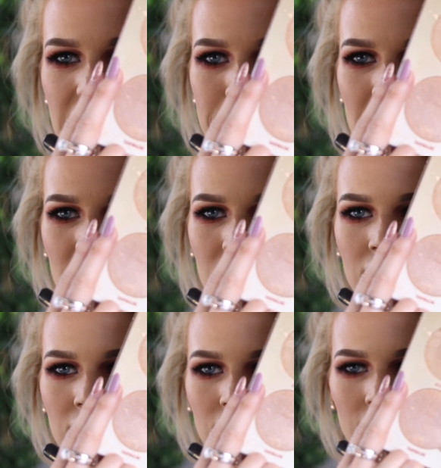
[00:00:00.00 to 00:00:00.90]

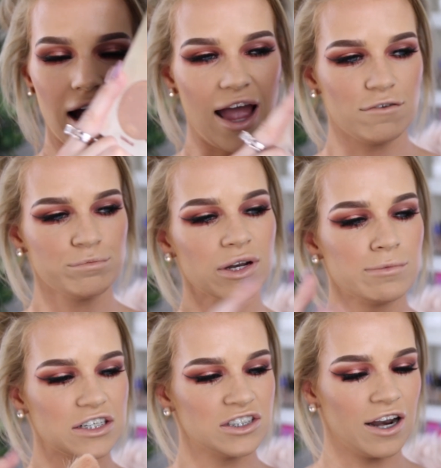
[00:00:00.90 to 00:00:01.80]
Summer. I have pretty
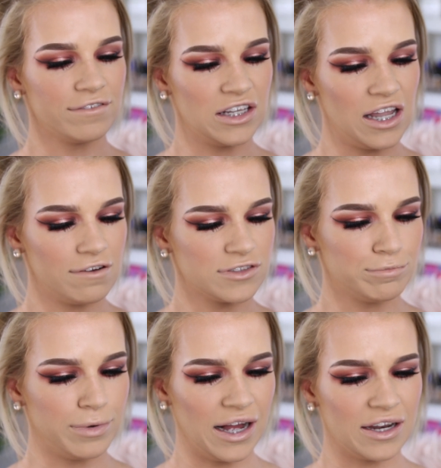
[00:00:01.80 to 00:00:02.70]
much none of it
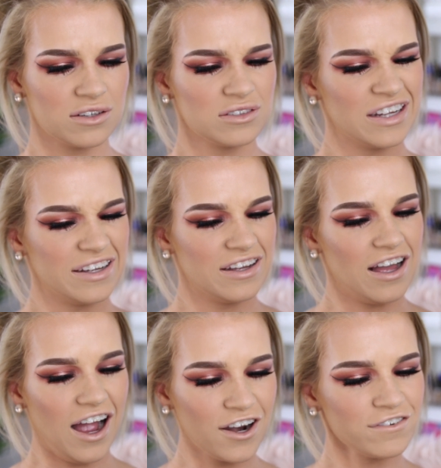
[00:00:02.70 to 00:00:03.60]
left, but
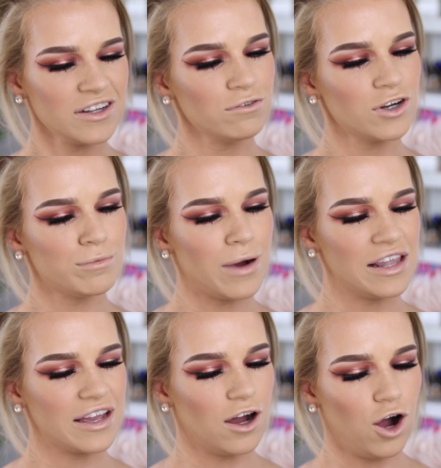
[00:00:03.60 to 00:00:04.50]
I don't really wanna
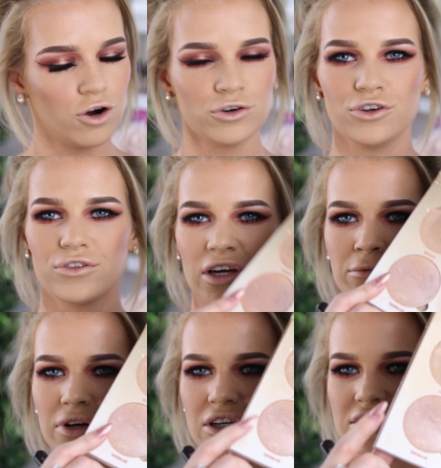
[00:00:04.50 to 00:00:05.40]
buy like a whole new
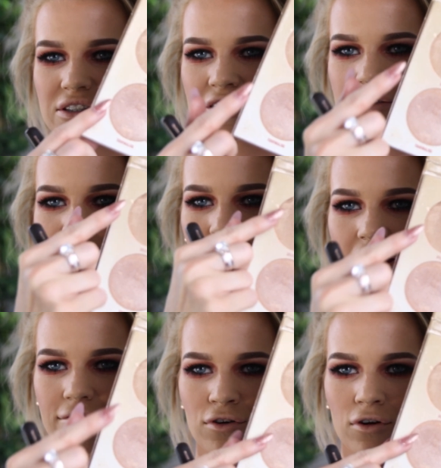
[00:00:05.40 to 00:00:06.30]
thing because these two I
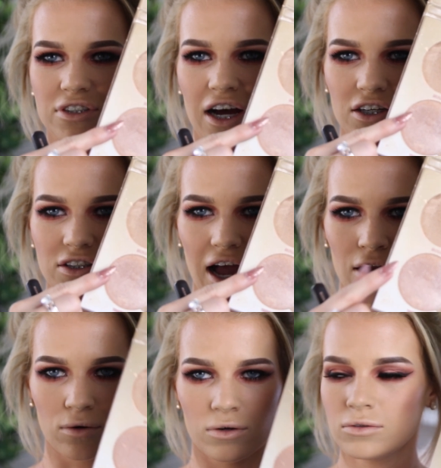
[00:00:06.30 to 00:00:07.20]
have not touched
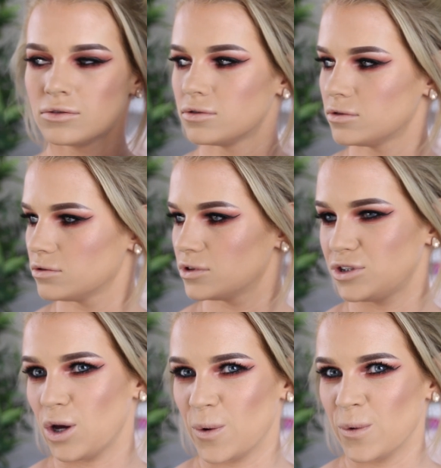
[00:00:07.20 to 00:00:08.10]
at all.
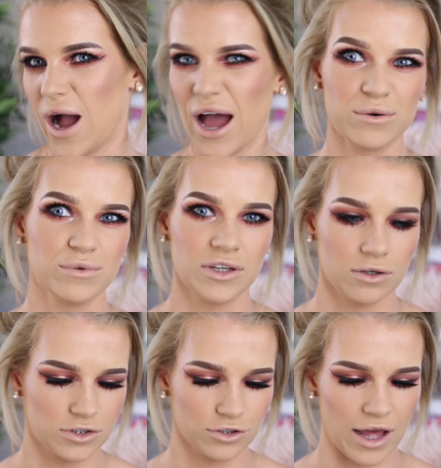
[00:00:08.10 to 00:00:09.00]
So I don't really
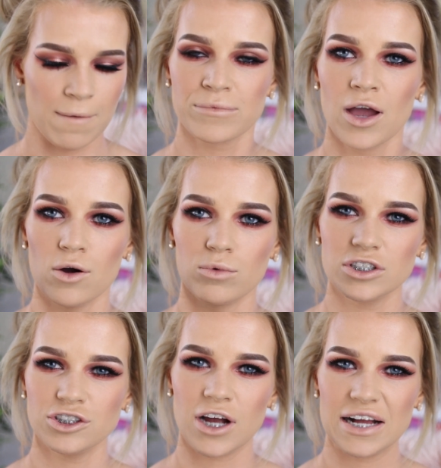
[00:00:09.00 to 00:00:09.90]
know what to do there. What
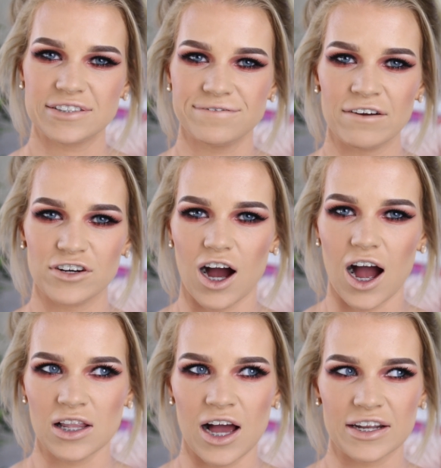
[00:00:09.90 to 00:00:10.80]
is your guys' favorite
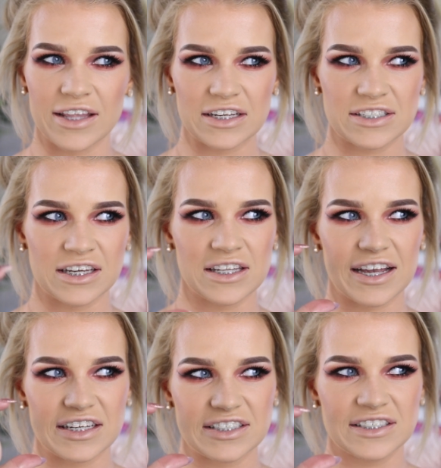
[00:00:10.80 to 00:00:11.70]
highlight that is in
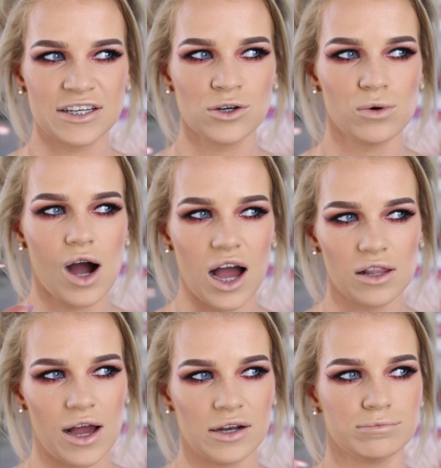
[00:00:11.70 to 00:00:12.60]
like a single
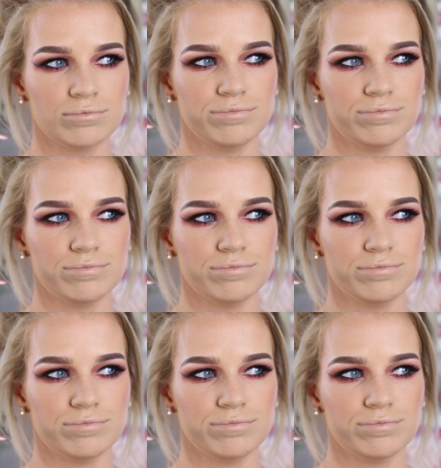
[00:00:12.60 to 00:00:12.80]
highlight